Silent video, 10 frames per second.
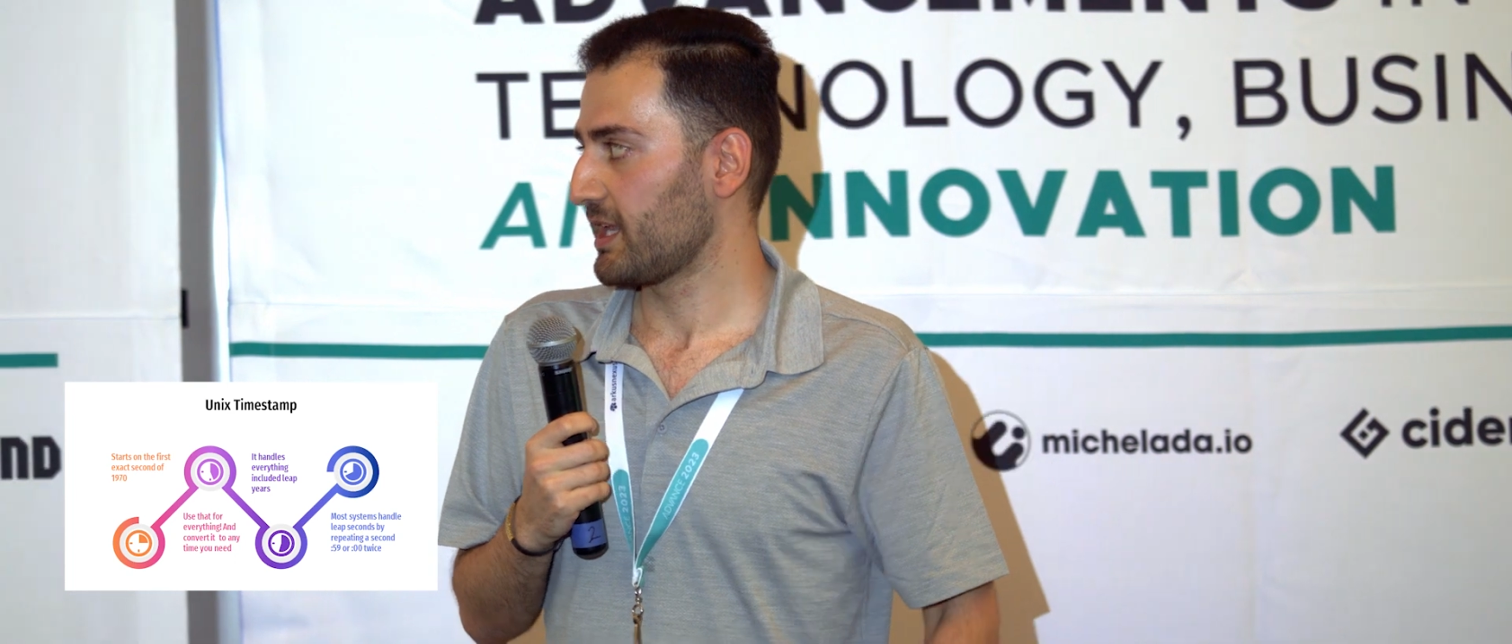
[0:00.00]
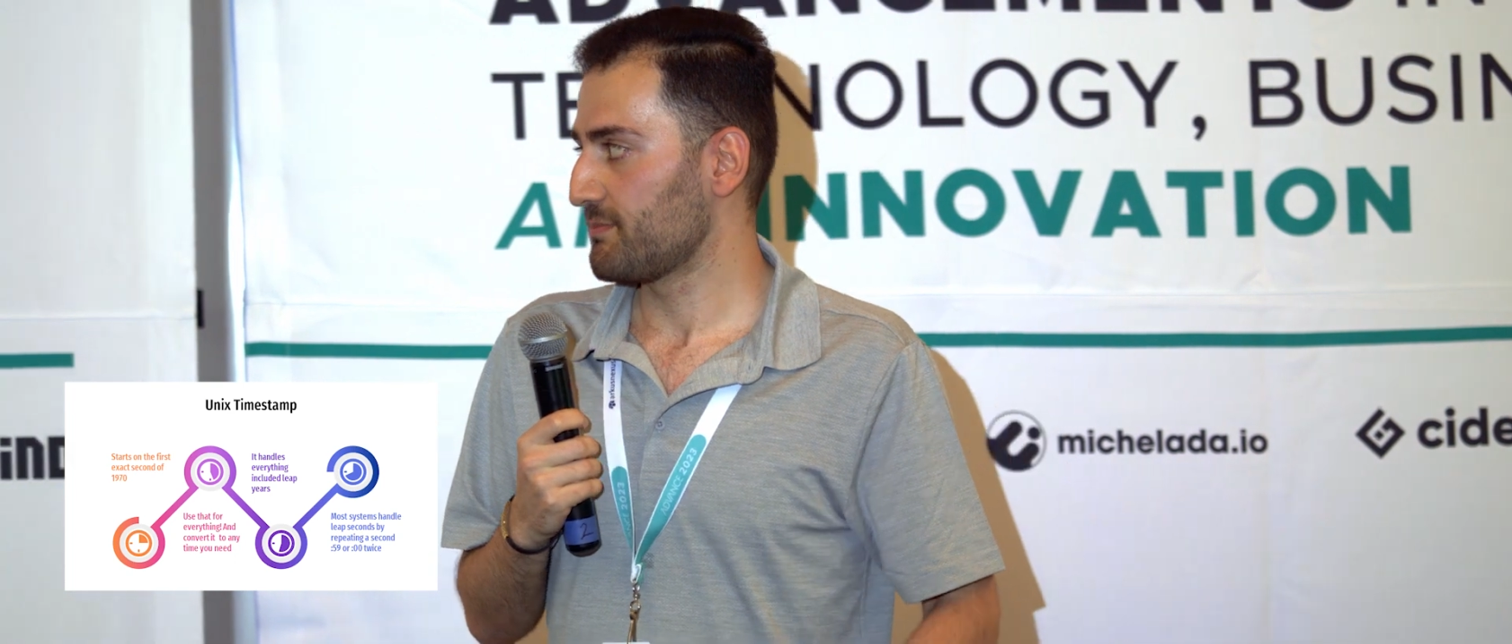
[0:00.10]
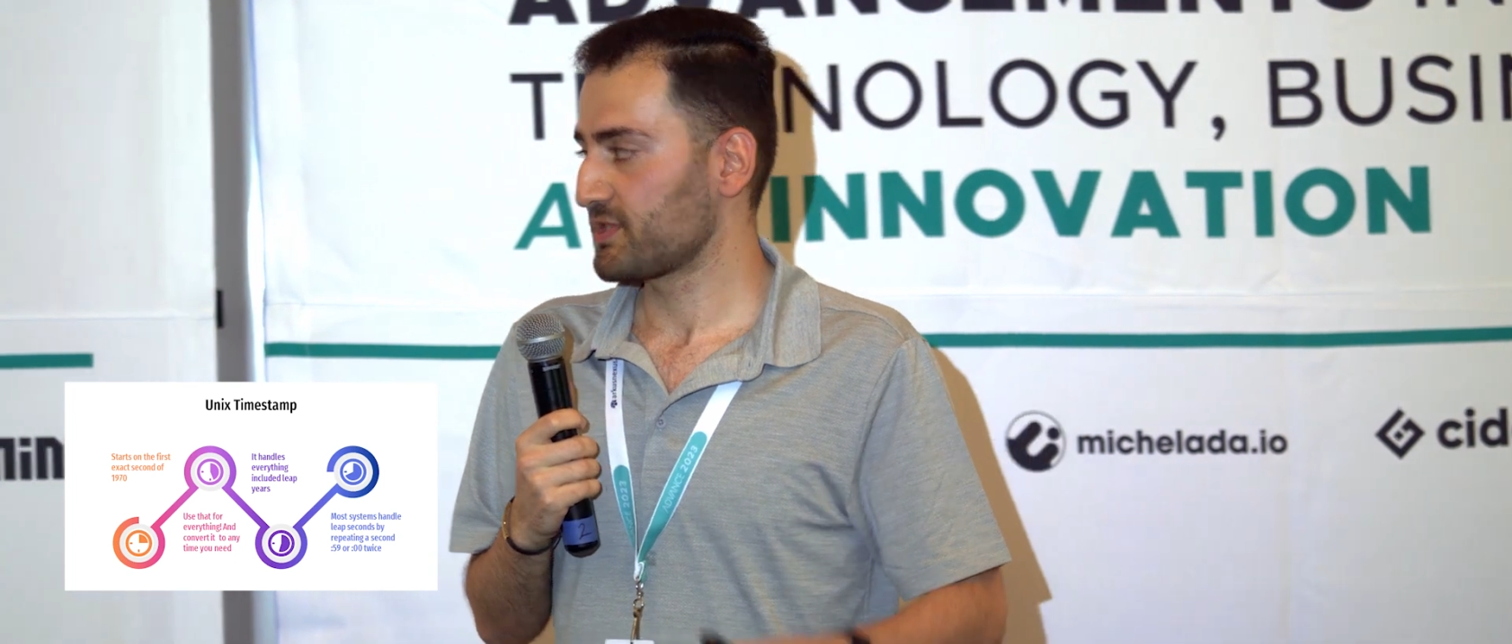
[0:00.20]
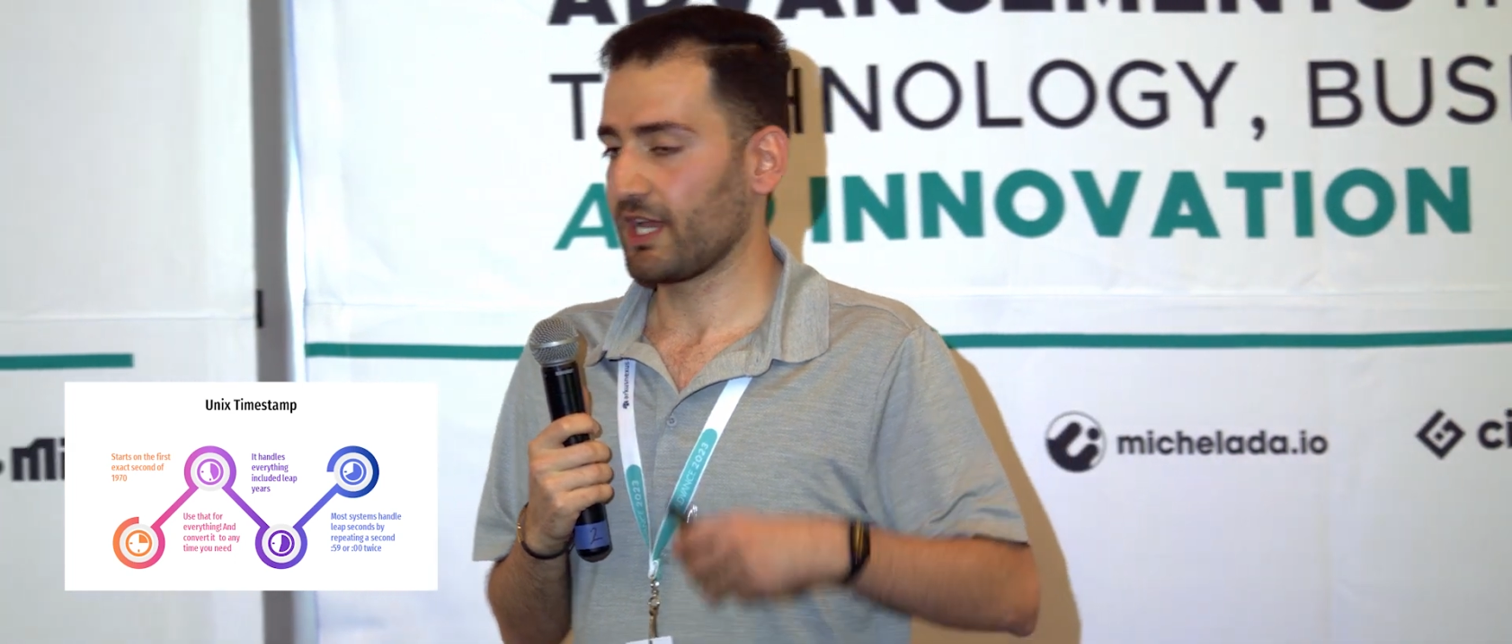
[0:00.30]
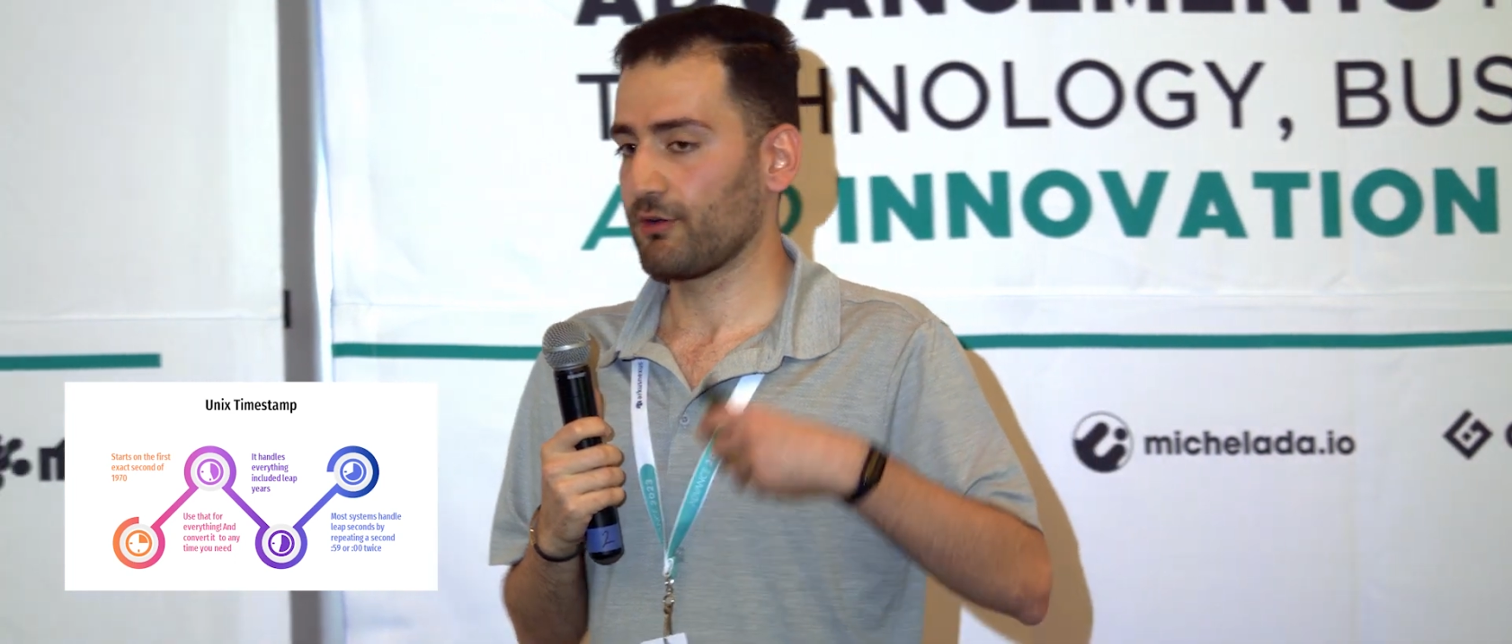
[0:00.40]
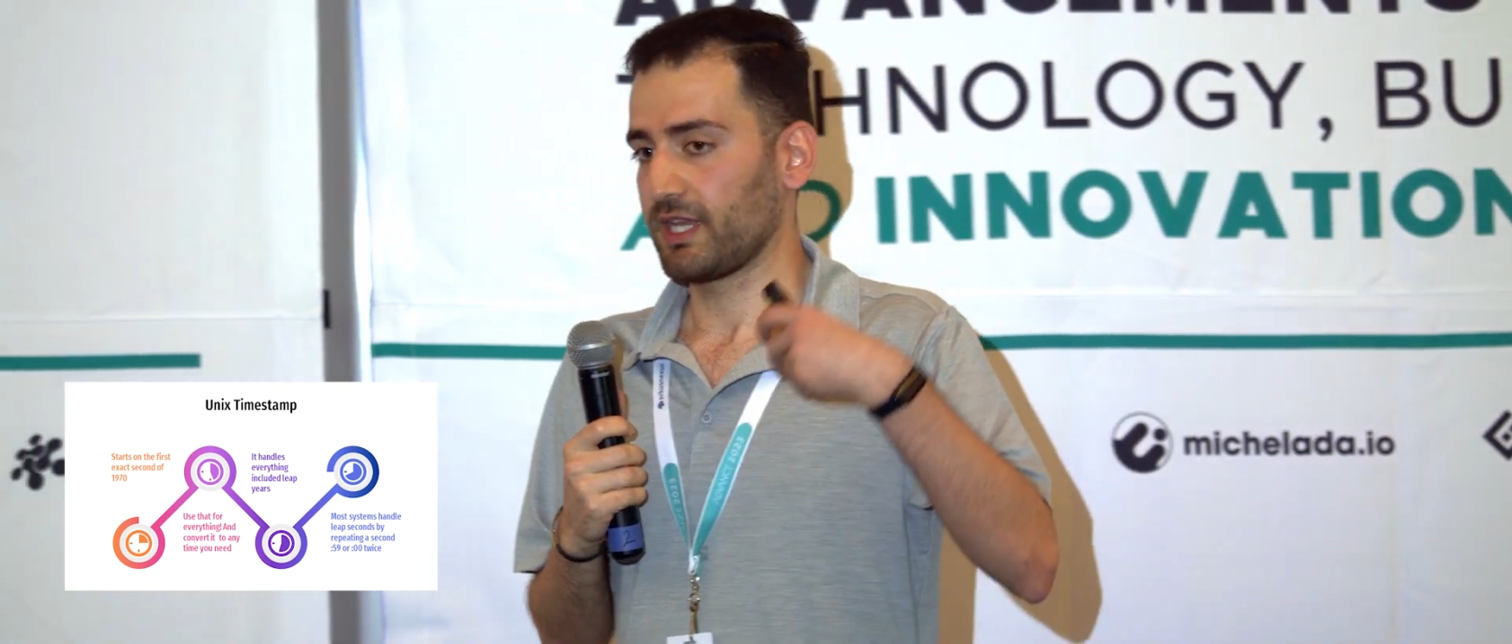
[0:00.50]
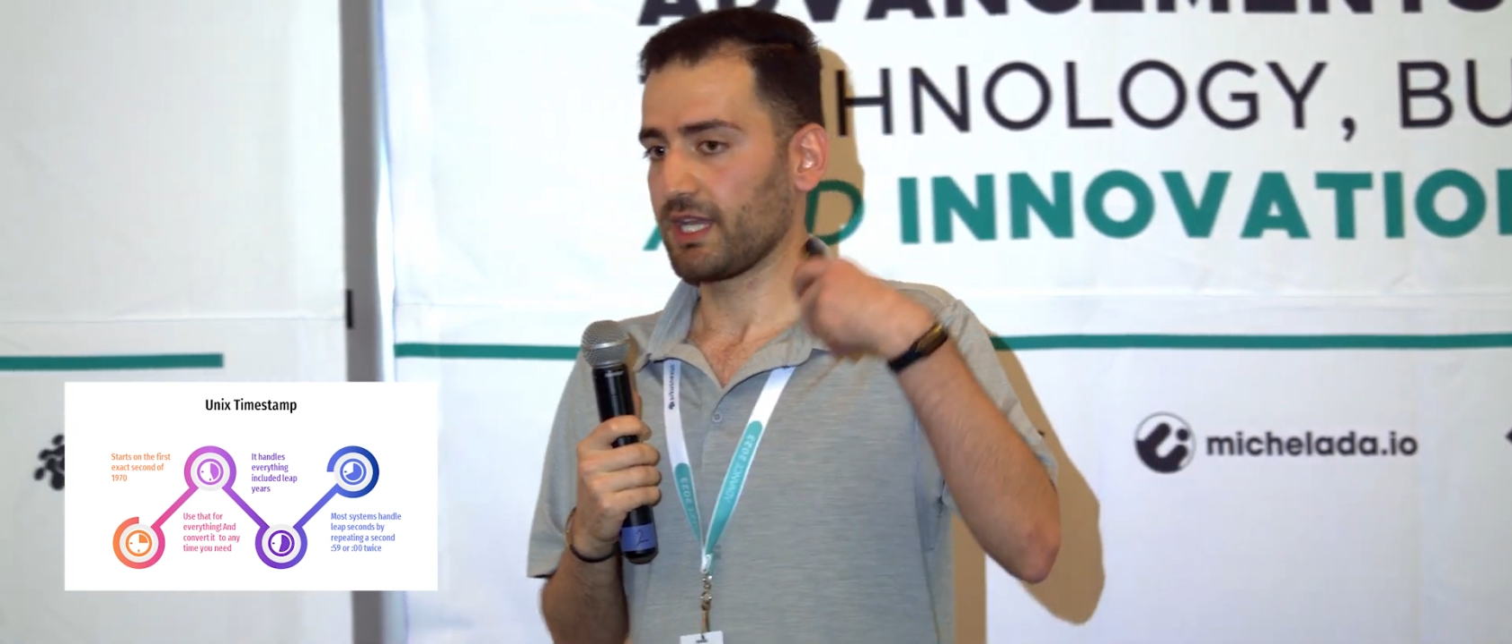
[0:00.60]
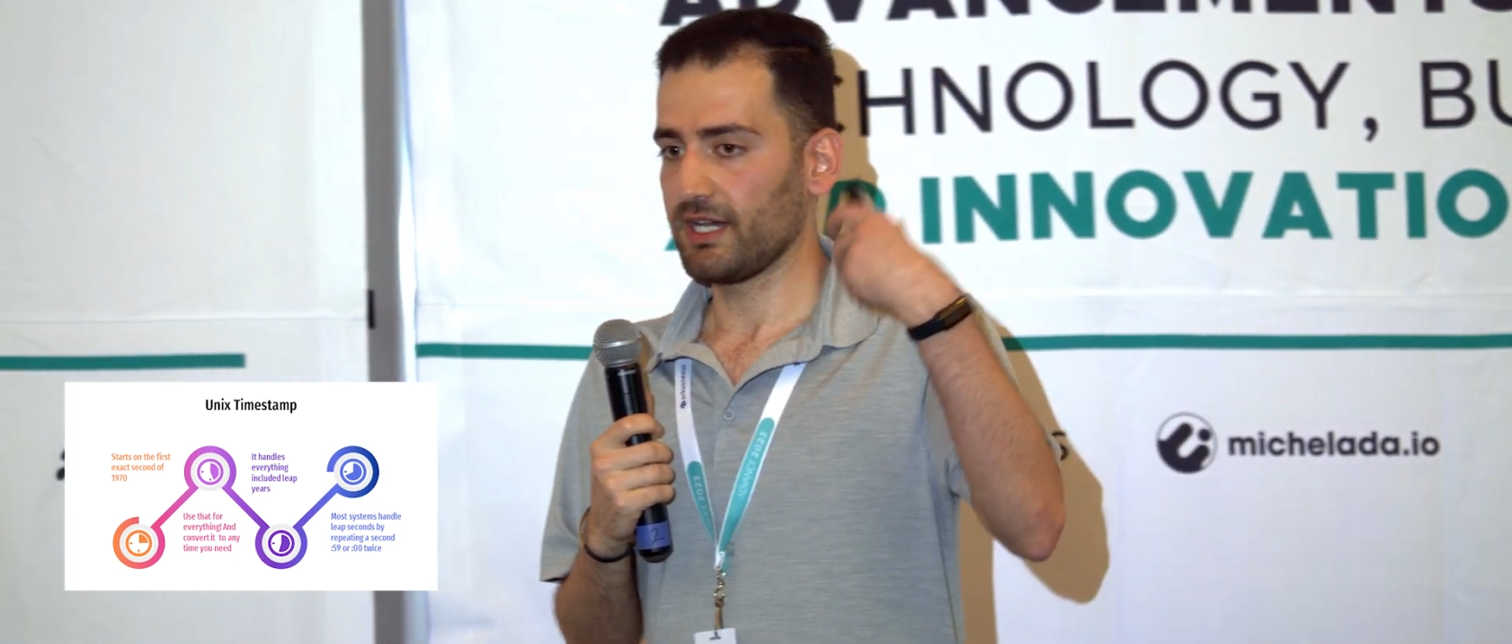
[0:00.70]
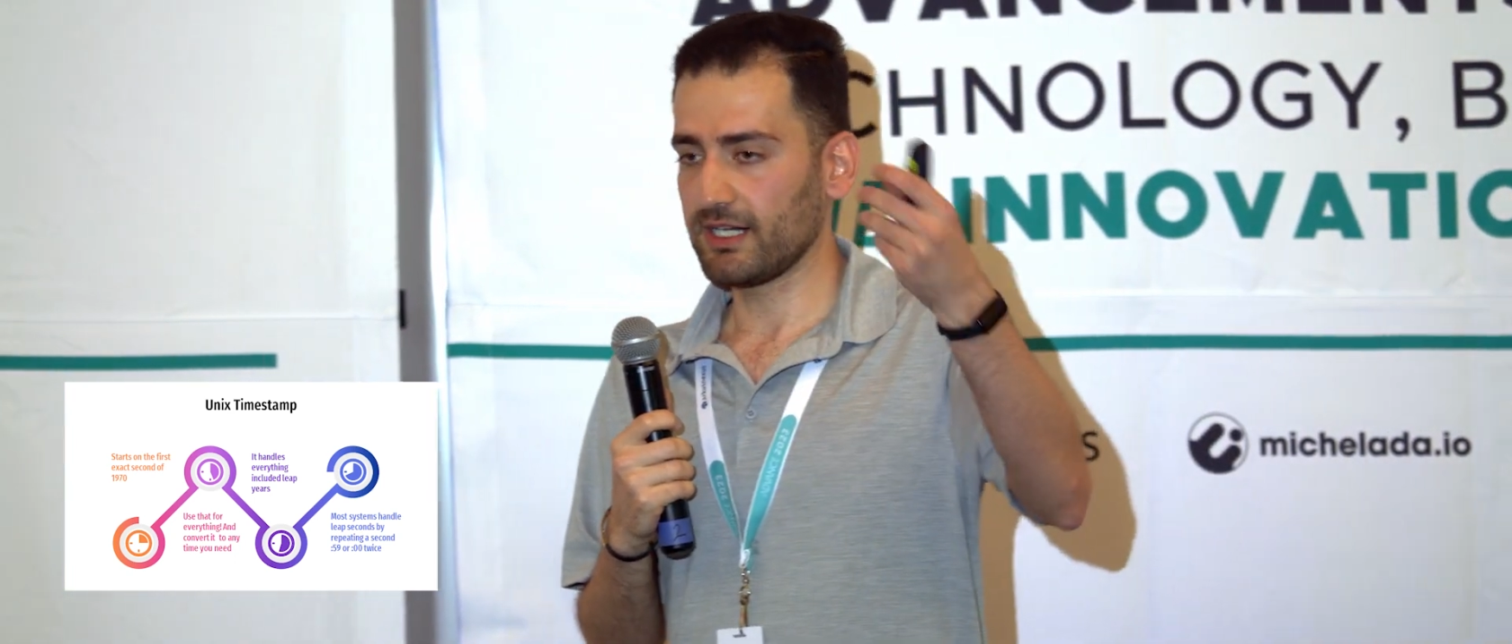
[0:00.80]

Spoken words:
keeps counting